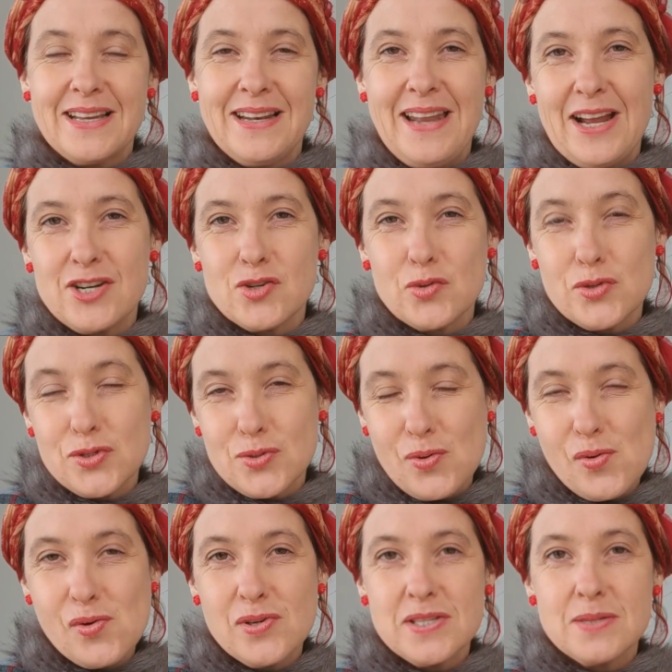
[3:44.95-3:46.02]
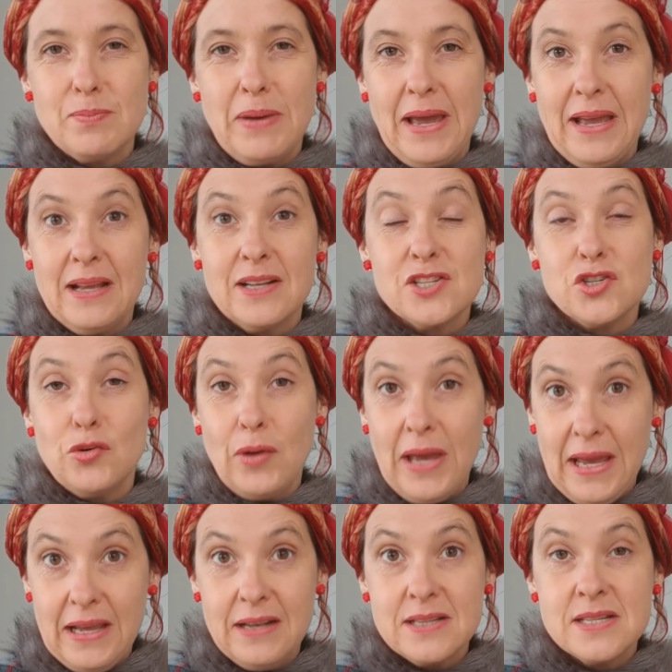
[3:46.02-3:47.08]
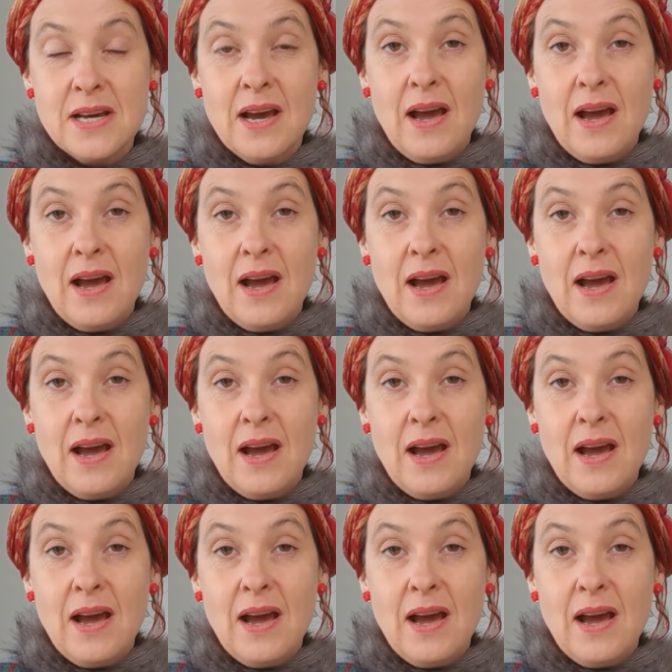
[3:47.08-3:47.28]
natural source, being to eat,